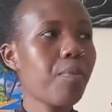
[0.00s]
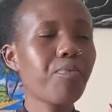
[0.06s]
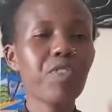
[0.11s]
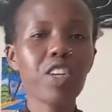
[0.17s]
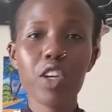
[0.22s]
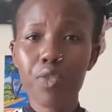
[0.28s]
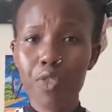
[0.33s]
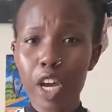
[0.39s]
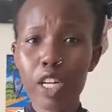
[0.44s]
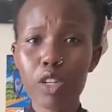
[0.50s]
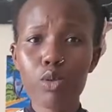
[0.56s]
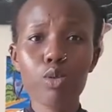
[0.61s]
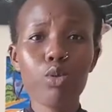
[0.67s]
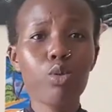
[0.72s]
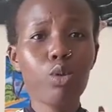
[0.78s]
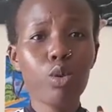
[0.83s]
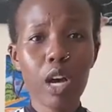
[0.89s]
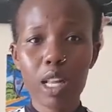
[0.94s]
If I do
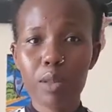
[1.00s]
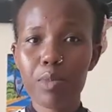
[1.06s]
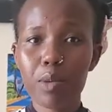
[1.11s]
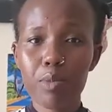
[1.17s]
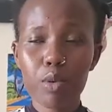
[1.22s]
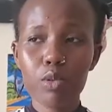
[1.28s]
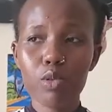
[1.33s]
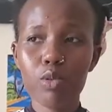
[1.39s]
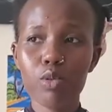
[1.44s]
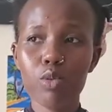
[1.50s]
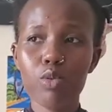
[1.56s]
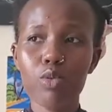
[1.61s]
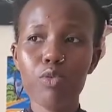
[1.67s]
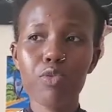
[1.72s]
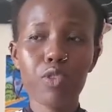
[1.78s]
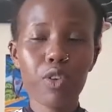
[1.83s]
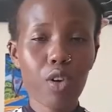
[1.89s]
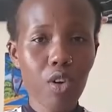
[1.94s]
go, I'll be able to
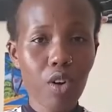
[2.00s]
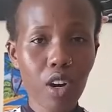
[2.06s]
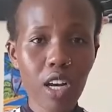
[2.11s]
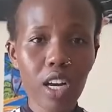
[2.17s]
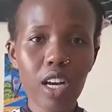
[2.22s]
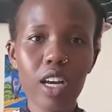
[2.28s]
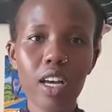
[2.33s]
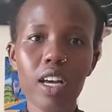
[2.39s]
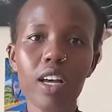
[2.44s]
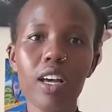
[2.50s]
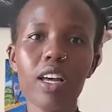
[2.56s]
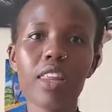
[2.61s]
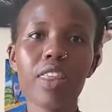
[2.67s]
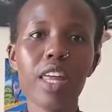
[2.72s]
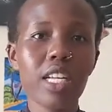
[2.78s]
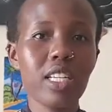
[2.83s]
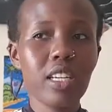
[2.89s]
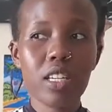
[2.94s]
vlog
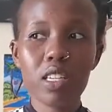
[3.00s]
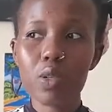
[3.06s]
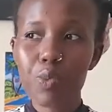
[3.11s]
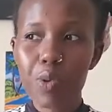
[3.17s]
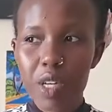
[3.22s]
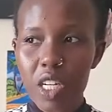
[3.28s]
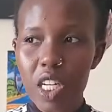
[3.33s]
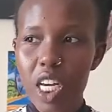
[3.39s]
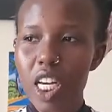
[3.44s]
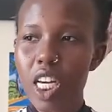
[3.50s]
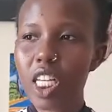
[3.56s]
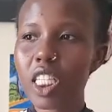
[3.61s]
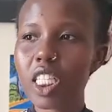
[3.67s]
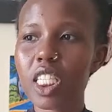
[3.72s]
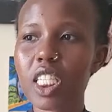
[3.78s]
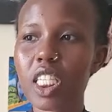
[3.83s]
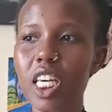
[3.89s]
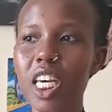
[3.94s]
that
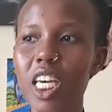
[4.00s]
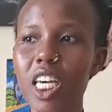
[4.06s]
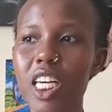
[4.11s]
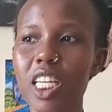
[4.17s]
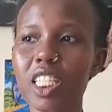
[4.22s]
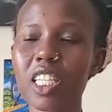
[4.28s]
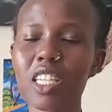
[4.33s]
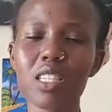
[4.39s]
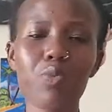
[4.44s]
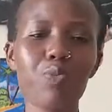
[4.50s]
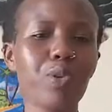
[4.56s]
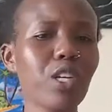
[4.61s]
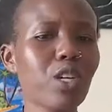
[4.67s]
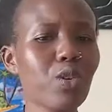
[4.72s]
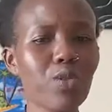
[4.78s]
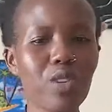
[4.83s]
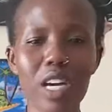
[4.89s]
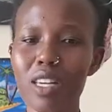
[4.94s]
experience and just bring
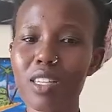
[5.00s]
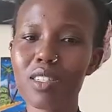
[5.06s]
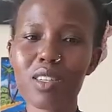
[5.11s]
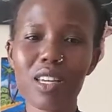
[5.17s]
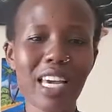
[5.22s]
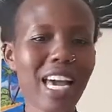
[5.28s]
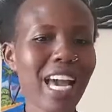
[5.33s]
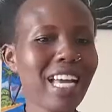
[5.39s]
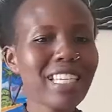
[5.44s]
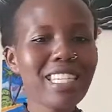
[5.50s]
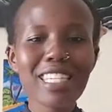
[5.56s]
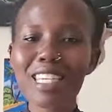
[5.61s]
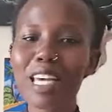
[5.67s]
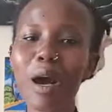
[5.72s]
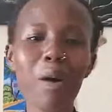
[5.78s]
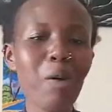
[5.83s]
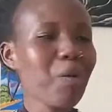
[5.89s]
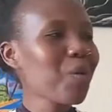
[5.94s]
you guys and see
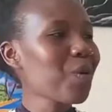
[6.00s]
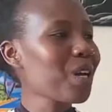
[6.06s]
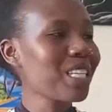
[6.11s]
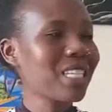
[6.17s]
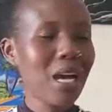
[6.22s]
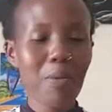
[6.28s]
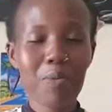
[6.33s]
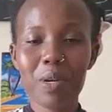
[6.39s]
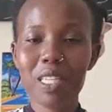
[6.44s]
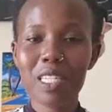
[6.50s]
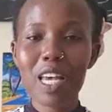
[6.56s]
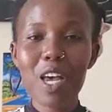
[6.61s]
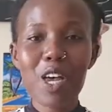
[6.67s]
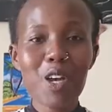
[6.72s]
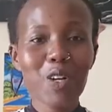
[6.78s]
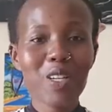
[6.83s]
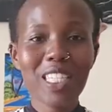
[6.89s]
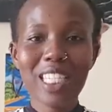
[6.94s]
how it happened.
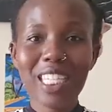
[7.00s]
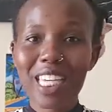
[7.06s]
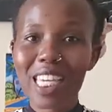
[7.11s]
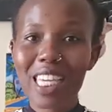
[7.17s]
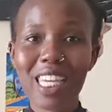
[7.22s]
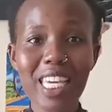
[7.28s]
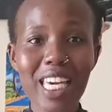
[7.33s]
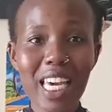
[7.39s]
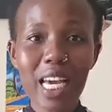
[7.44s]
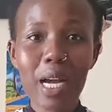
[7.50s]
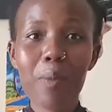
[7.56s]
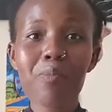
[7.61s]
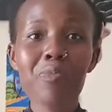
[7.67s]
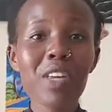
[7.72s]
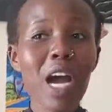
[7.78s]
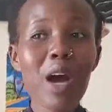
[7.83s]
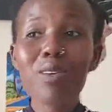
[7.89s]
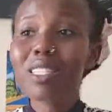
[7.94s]
Because this is a
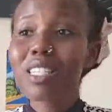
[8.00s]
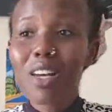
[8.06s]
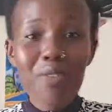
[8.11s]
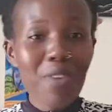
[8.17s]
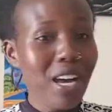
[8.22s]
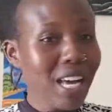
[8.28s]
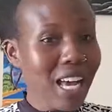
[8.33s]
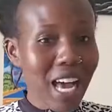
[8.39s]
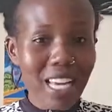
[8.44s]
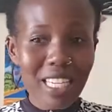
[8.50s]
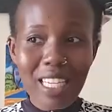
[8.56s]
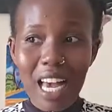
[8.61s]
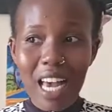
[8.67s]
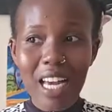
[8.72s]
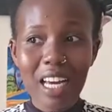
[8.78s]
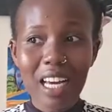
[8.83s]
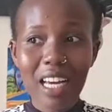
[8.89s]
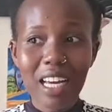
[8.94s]
thing. I was never as
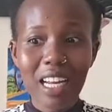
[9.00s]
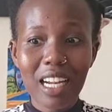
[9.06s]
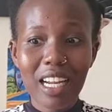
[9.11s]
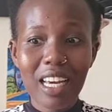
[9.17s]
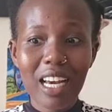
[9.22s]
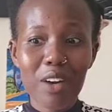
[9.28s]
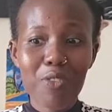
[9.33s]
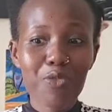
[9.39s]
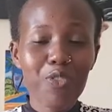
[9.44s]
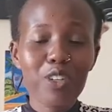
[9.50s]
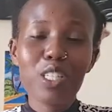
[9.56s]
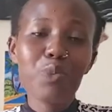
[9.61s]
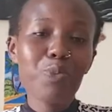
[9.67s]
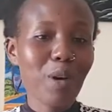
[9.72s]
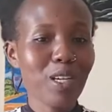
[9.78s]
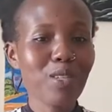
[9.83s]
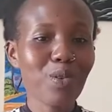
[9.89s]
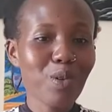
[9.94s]
a, like a fit
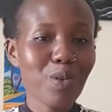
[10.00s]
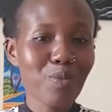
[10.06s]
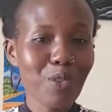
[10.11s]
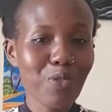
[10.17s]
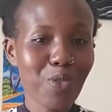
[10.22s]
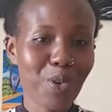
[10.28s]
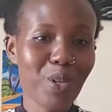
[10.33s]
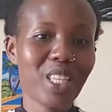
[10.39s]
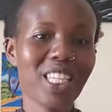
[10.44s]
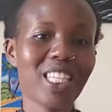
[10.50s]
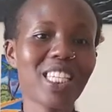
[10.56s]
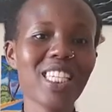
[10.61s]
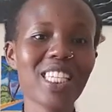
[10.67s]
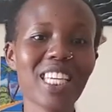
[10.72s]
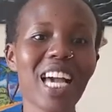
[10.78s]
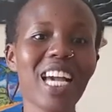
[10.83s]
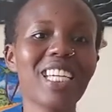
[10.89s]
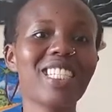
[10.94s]
person before
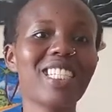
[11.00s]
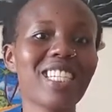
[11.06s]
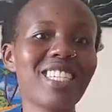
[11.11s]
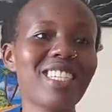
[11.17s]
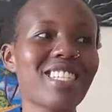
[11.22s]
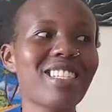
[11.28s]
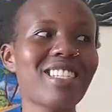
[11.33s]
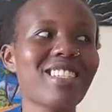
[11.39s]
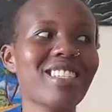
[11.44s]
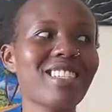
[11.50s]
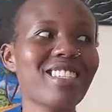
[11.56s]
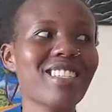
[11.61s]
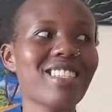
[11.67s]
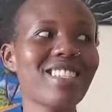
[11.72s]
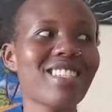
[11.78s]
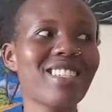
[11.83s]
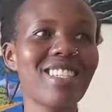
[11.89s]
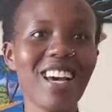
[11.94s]
this. I
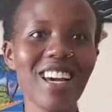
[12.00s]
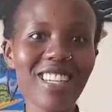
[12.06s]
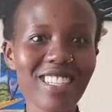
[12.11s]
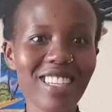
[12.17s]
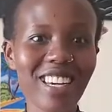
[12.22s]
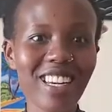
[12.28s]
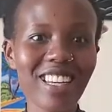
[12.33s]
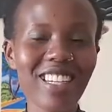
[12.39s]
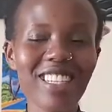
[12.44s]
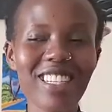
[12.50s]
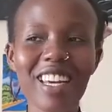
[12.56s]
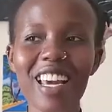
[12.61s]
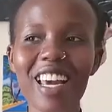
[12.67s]
just started.